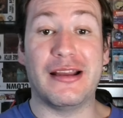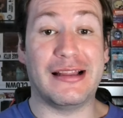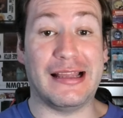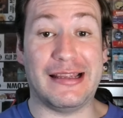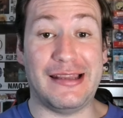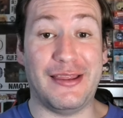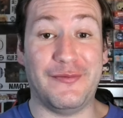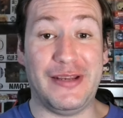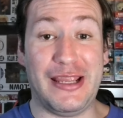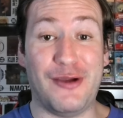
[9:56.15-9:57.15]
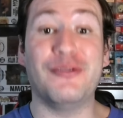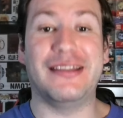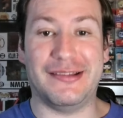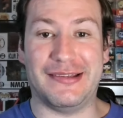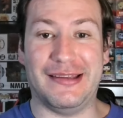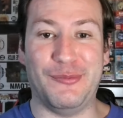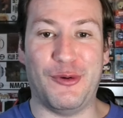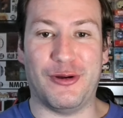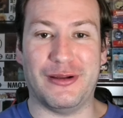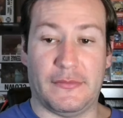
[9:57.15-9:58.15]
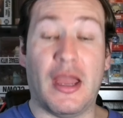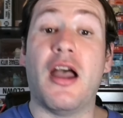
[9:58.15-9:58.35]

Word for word: click another video to see more.